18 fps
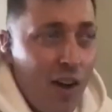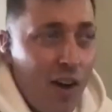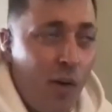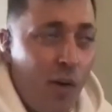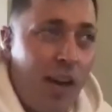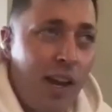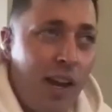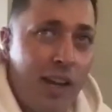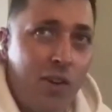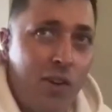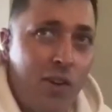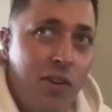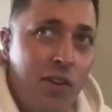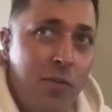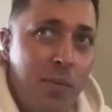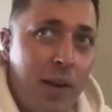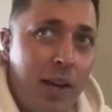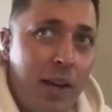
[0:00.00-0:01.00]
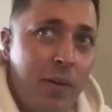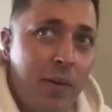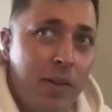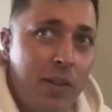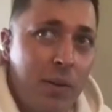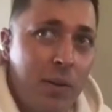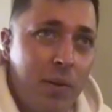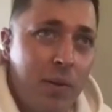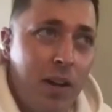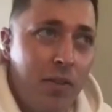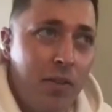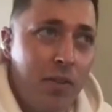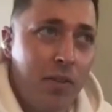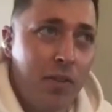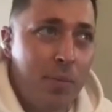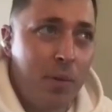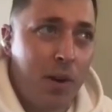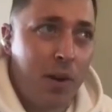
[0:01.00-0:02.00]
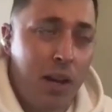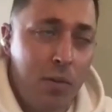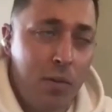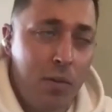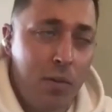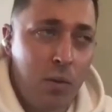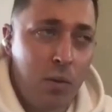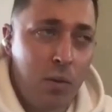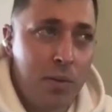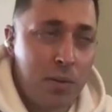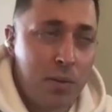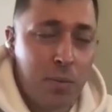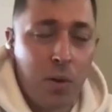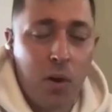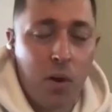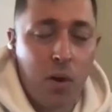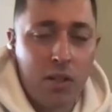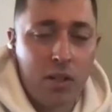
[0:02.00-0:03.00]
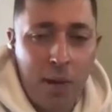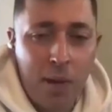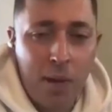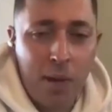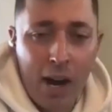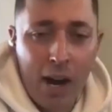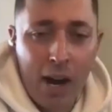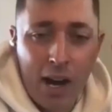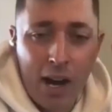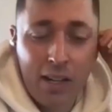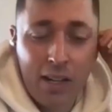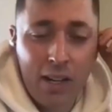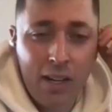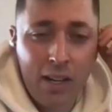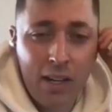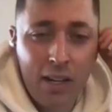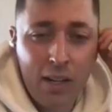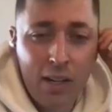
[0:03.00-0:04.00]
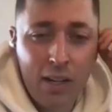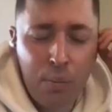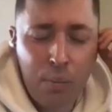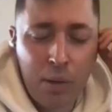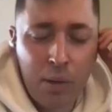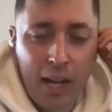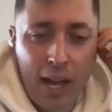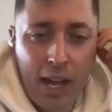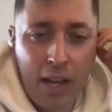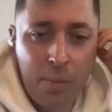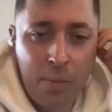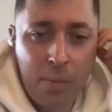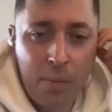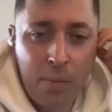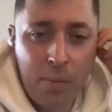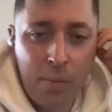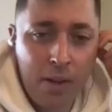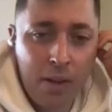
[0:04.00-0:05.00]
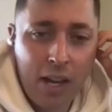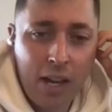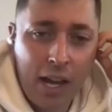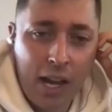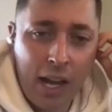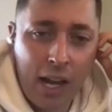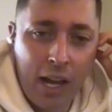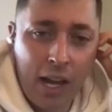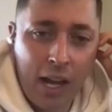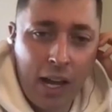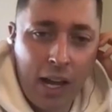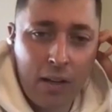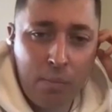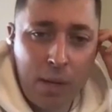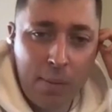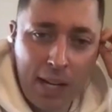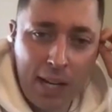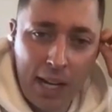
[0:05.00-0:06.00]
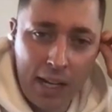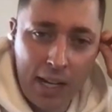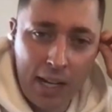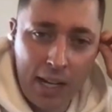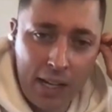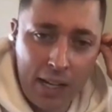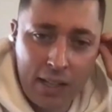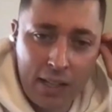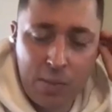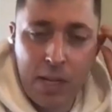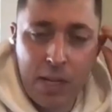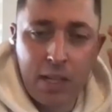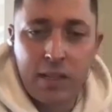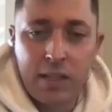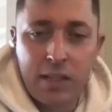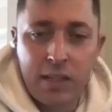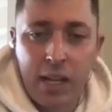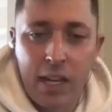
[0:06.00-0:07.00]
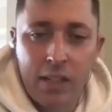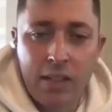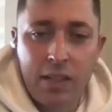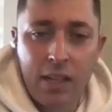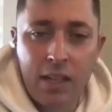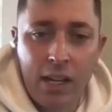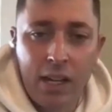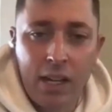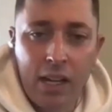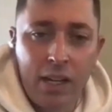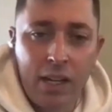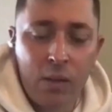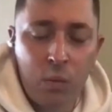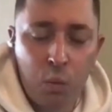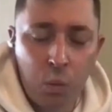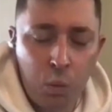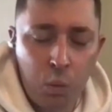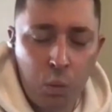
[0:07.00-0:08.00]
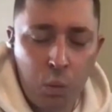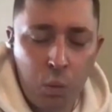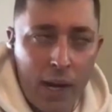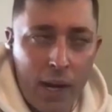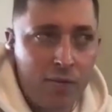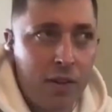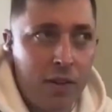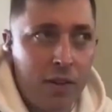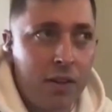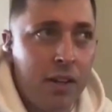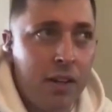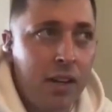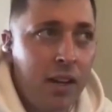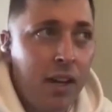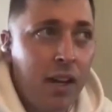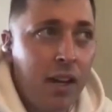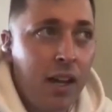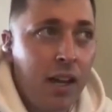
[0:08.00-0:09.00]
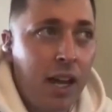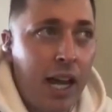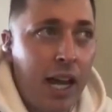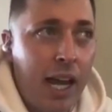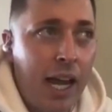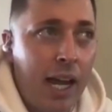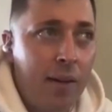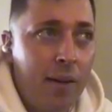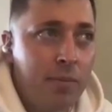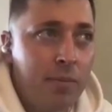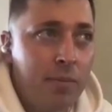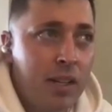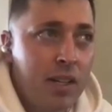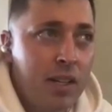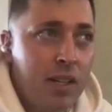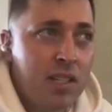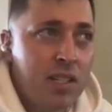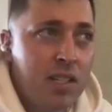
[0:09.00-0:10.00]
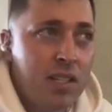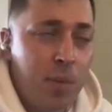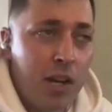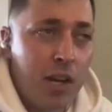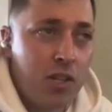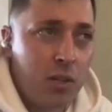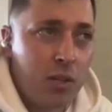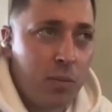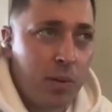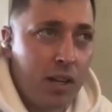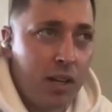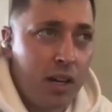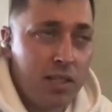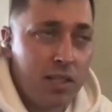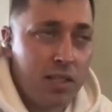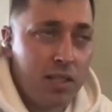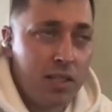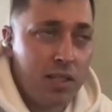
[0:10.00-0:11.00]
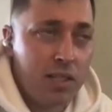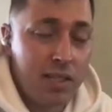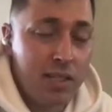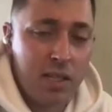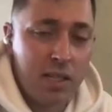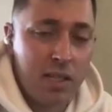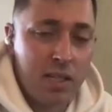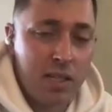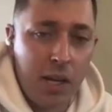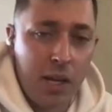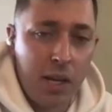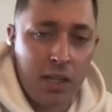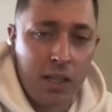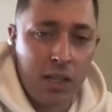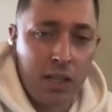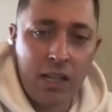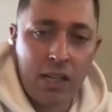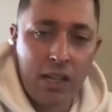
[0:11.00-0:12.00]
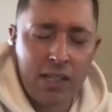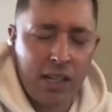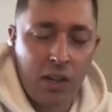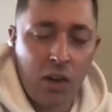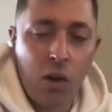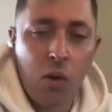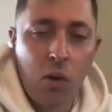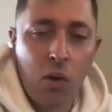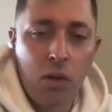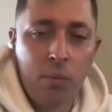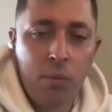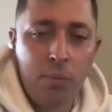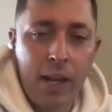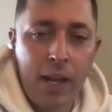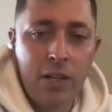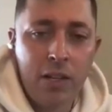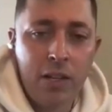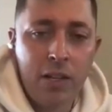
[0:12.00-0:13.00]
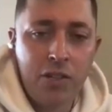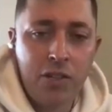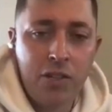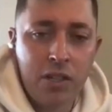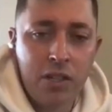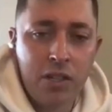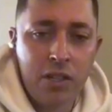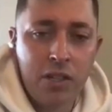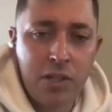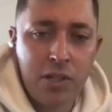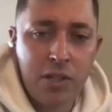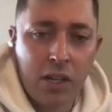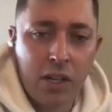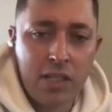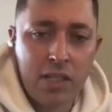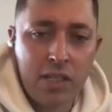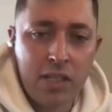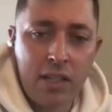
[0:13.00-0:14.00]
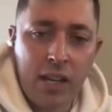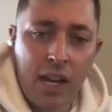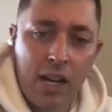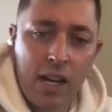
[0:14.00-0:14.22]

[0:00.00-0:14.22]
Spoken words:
Well, I could have played with them already, but I will be supporting Mark McCabe and Mimi Lane in the Spiegel Tent in Wexford. Special because it's the Spiegel Tent. It's like an old Belgian circus tent. And